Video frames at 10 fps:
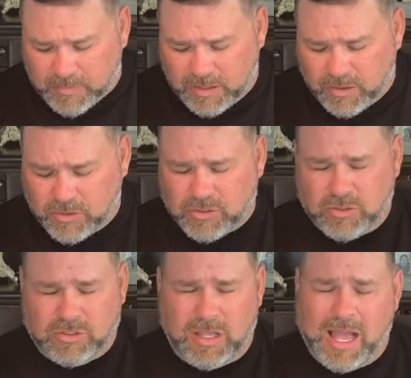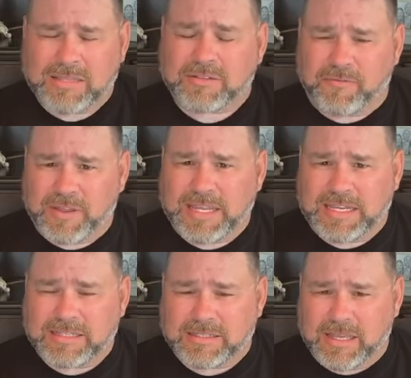there's there's lots of
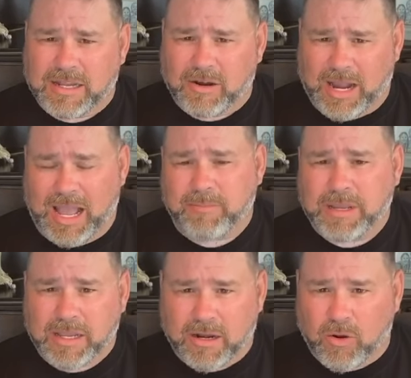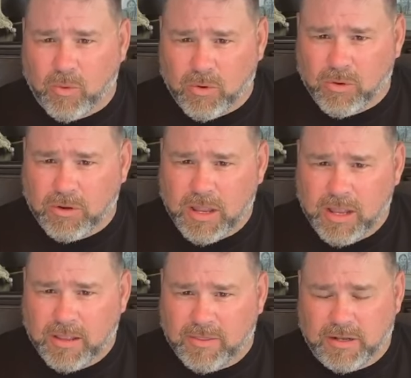things that are happening in our world
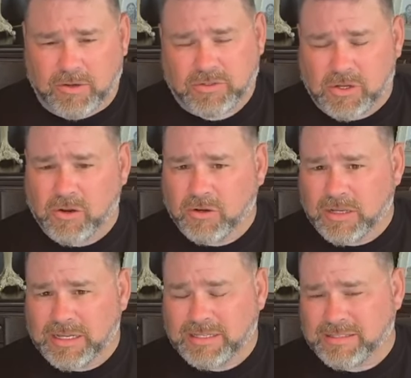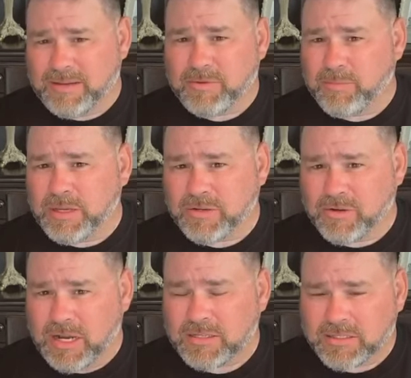that are certainly seem to be
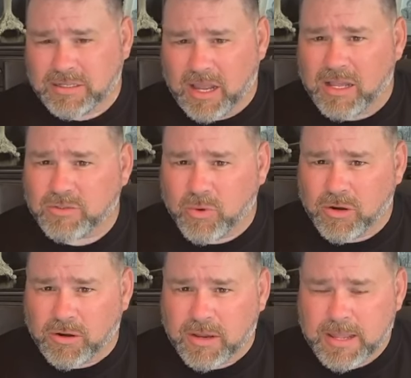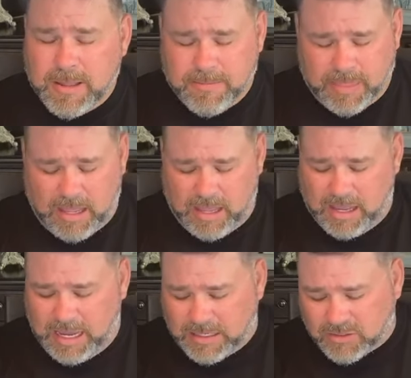addressed in God's Word.
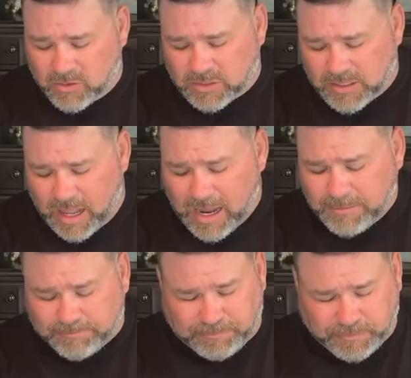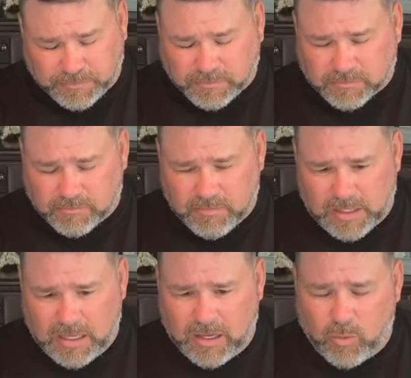Uh, and so tonight,
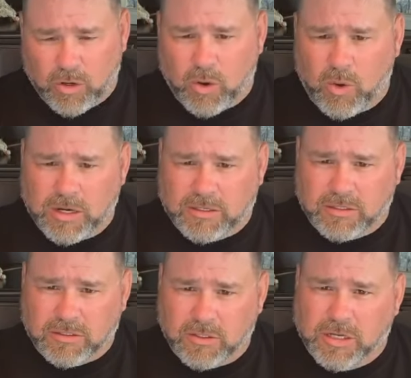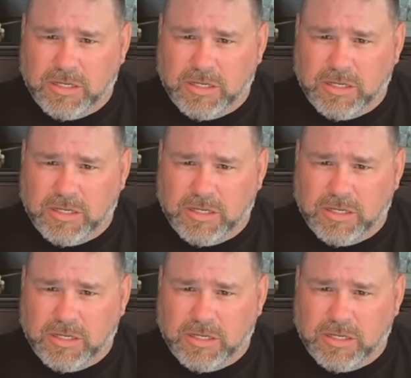uh, we're going to look at